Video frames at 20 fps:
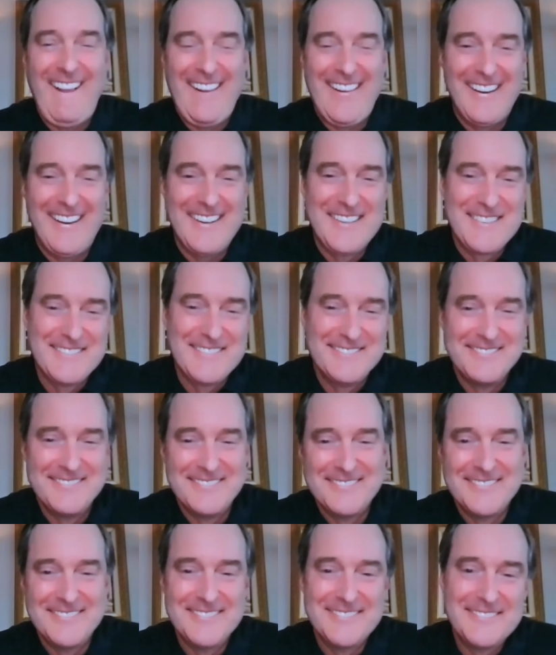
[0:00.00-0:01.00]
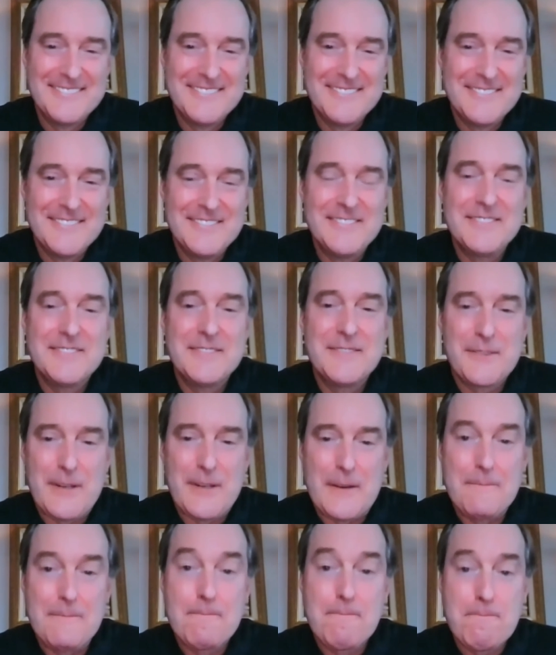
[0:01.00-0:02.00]
gonna, I know you're not an economist, but I'm going to ask
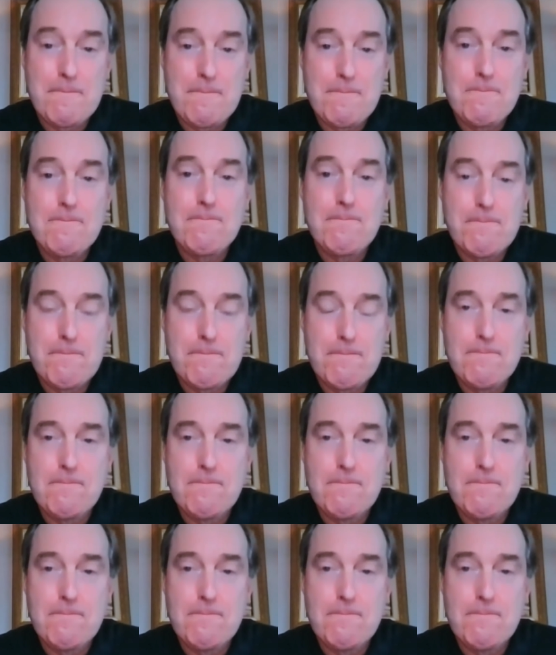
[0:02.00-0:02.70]
you a simple question